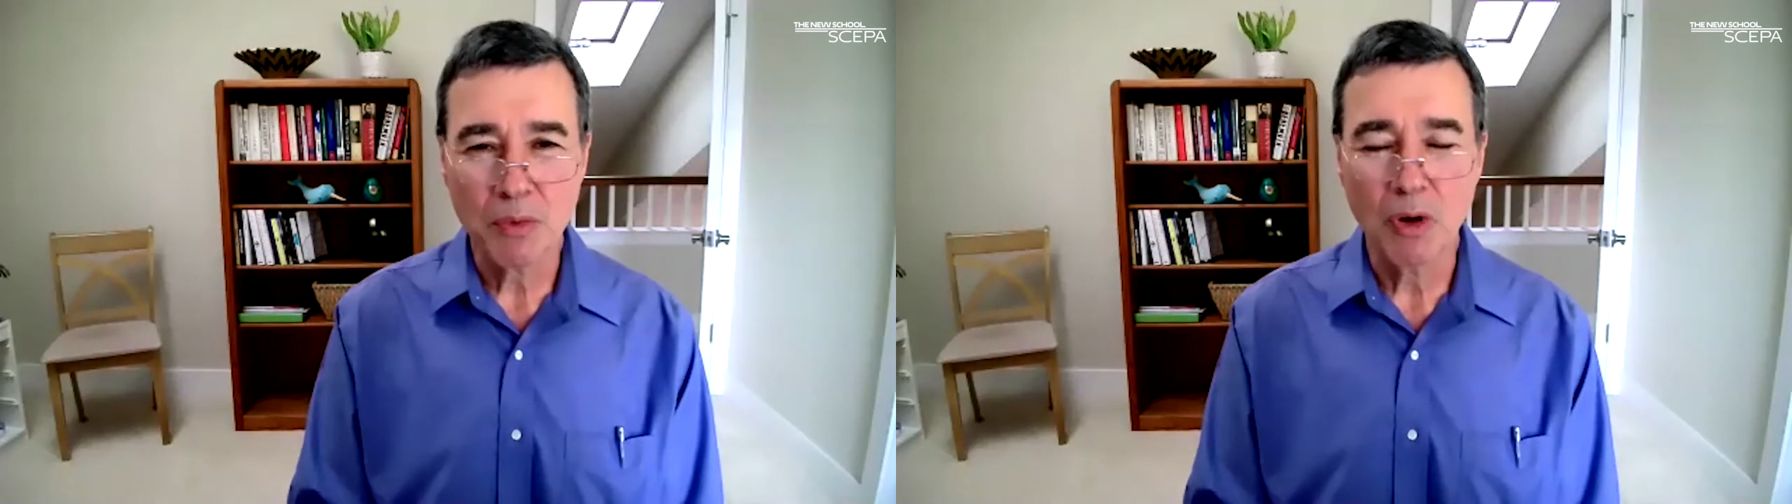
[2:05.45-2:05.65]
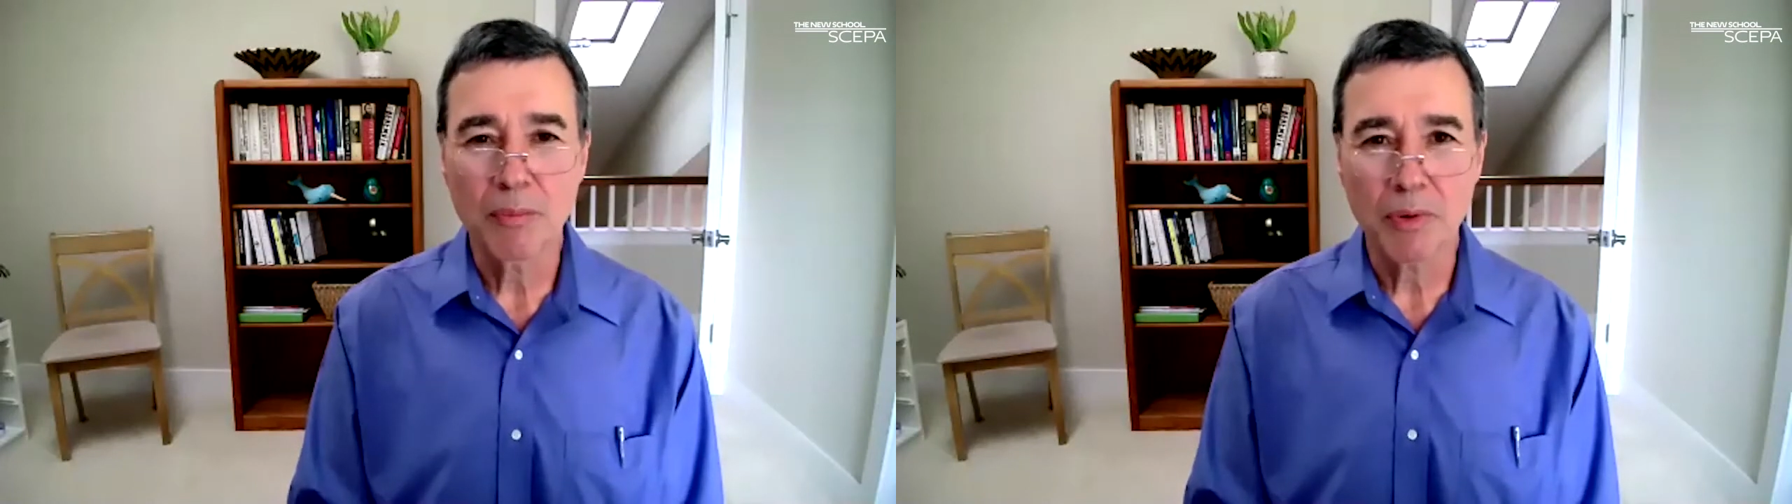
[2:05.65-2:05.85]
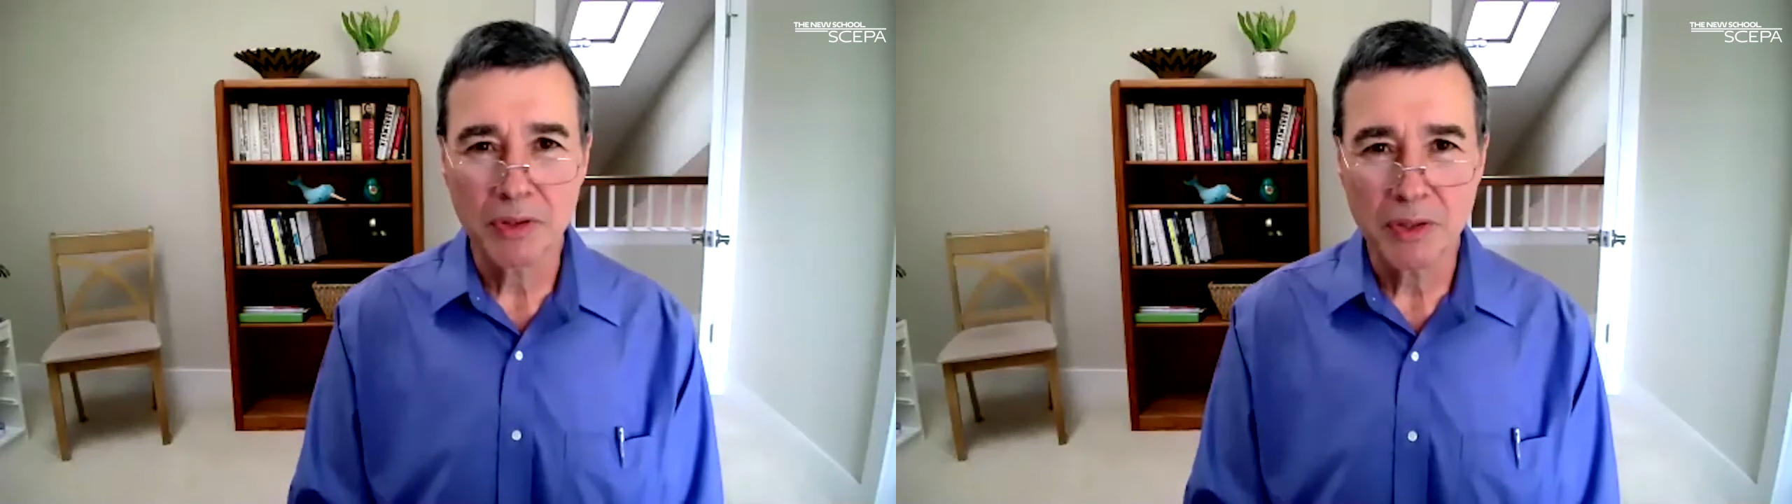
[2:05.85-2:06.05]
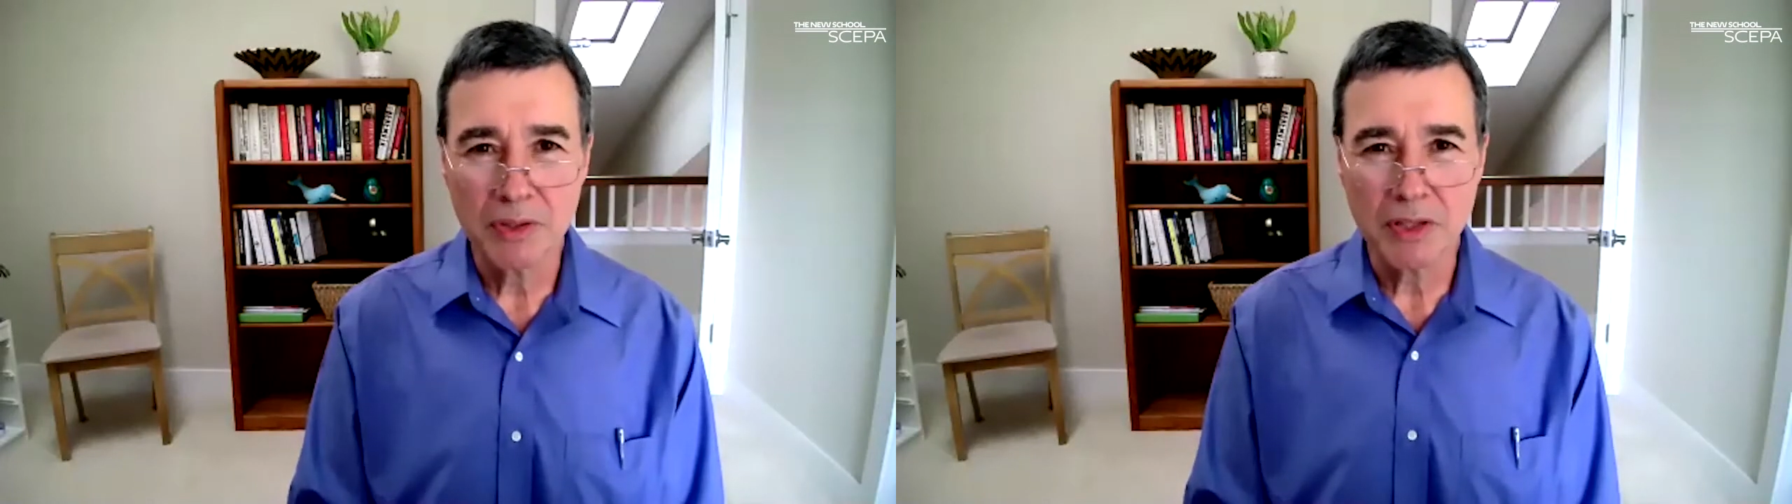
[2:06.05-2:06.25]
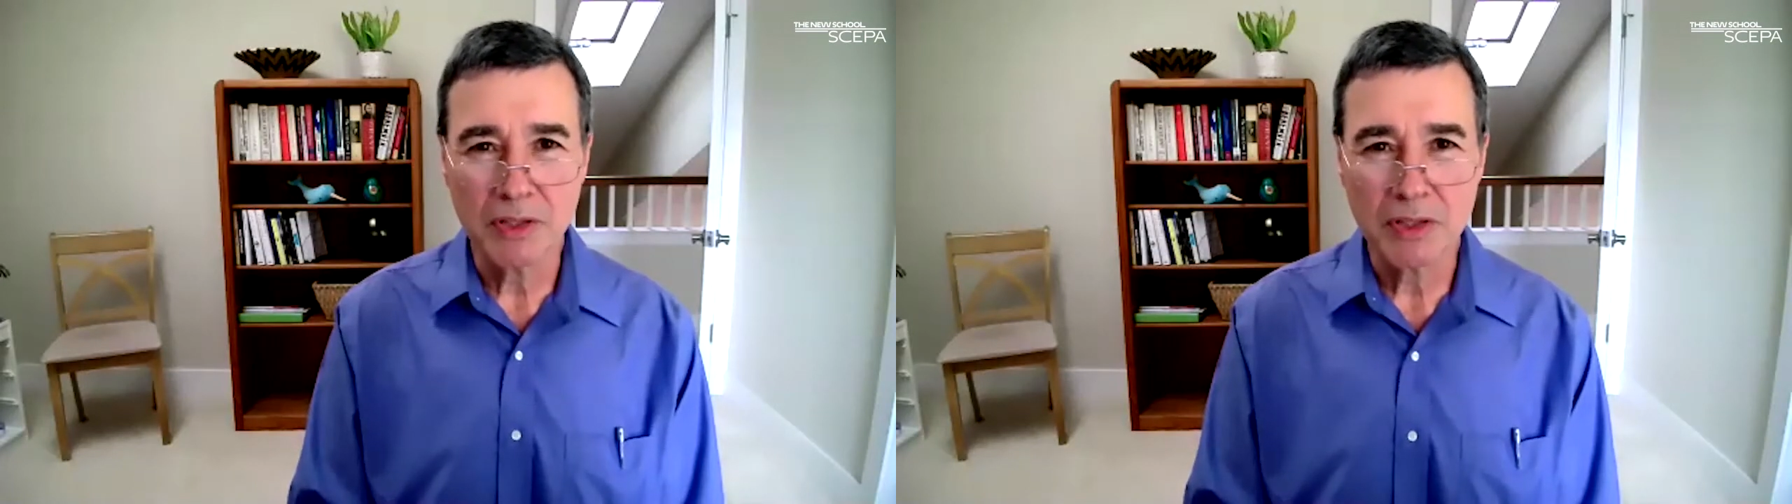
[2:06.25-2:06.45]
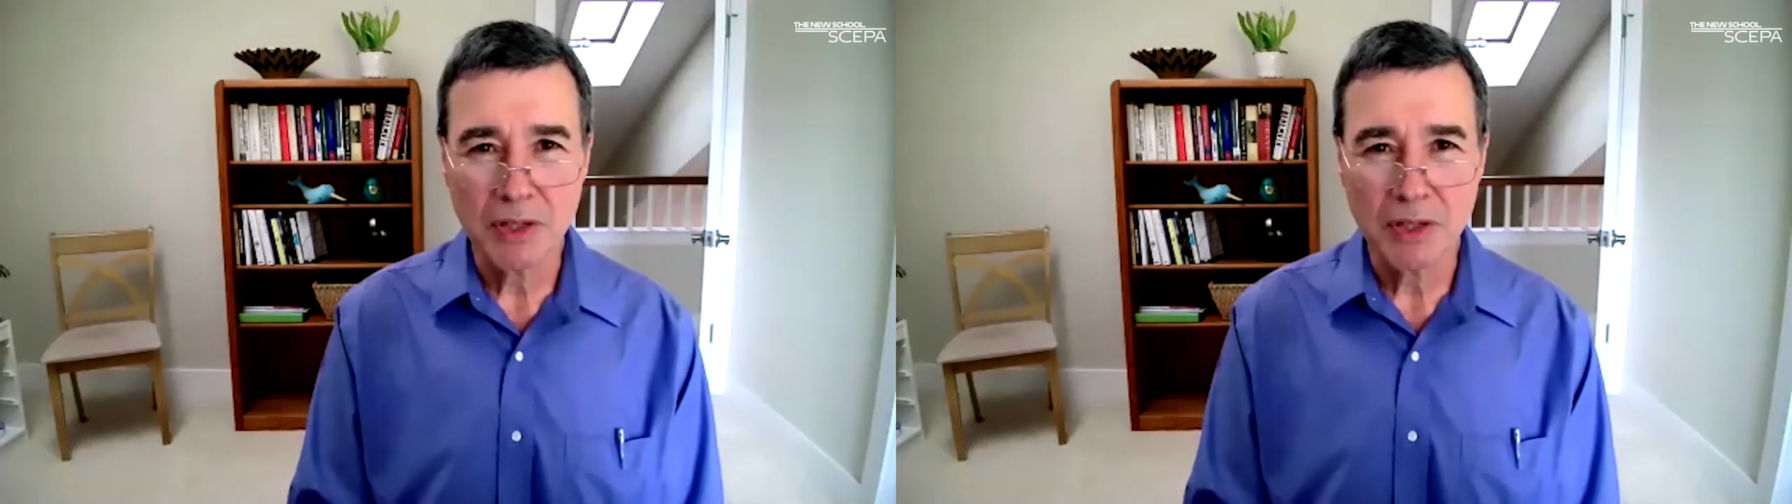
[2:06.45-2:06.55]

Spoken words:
role produces.